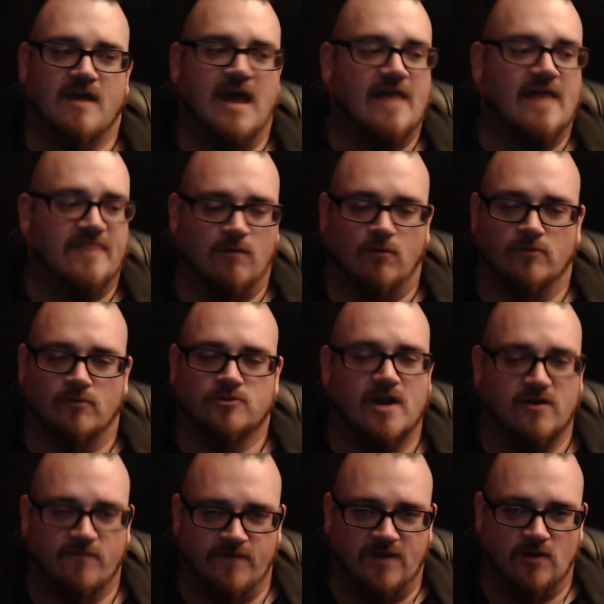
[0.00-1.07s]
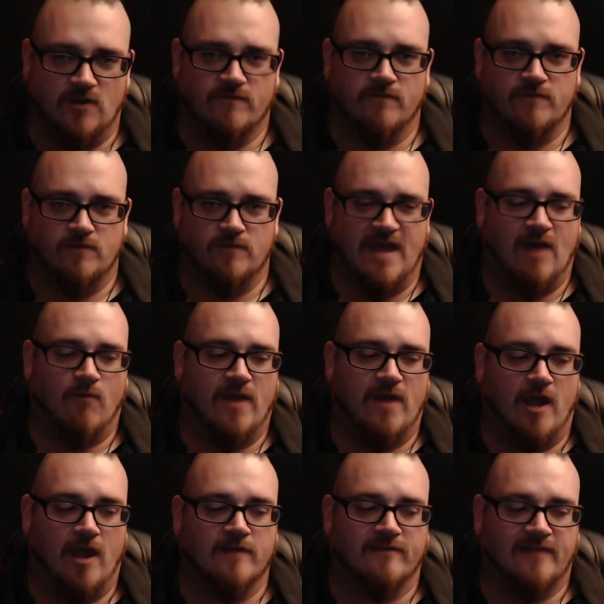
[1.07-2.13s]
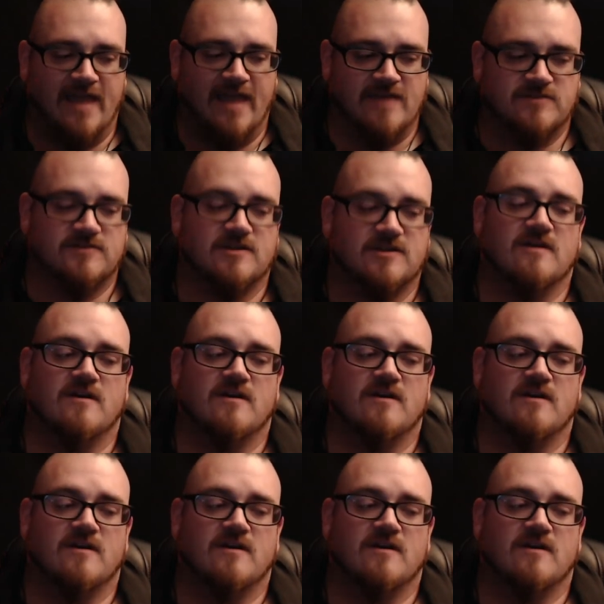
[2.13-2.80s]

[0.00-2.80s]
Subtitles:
and they will try to feed off of you that way, unless